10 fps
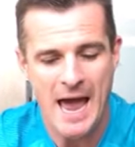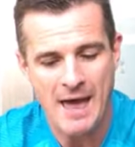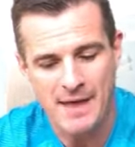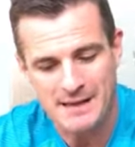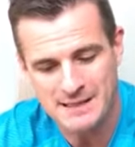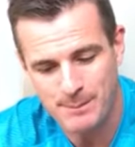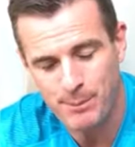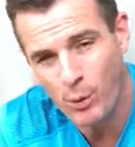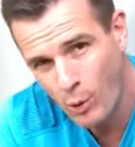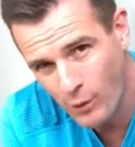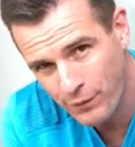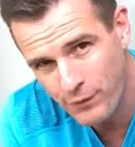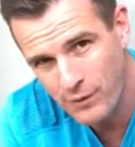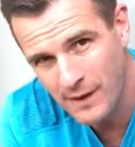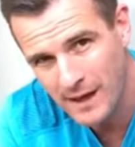and that support
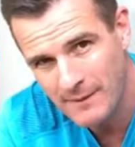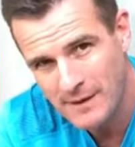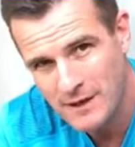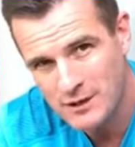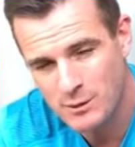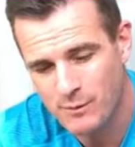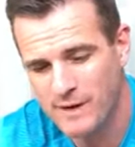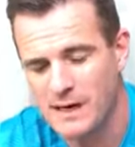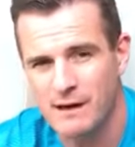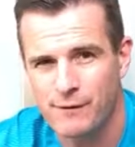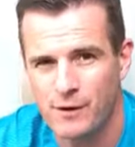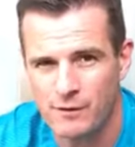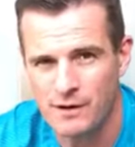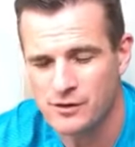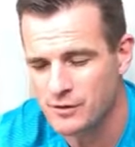through there to prevent any
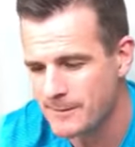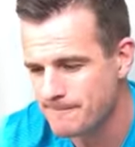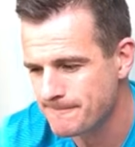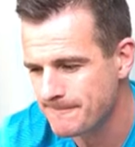further injury.